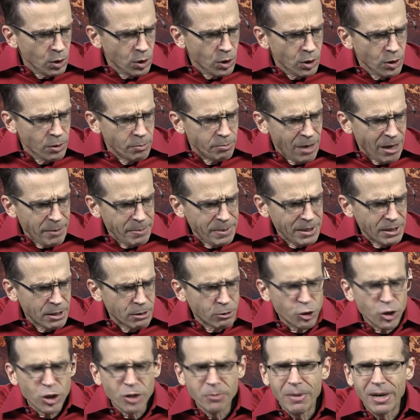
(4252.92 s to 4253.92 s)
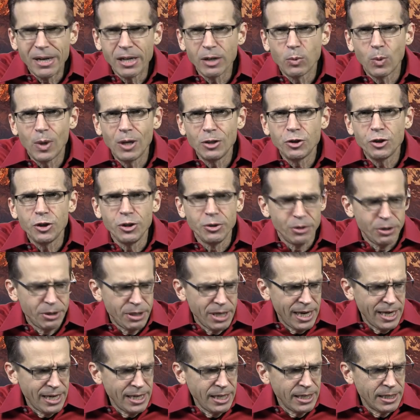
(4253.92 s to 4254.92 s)
maybe there's somebody watching
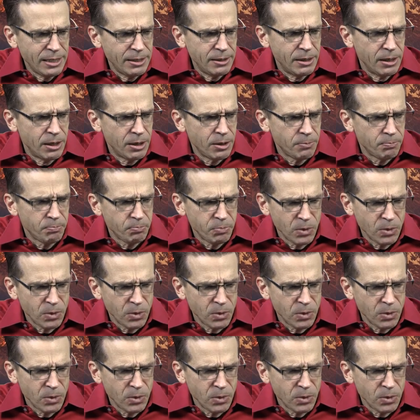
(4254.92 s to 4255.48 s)
today and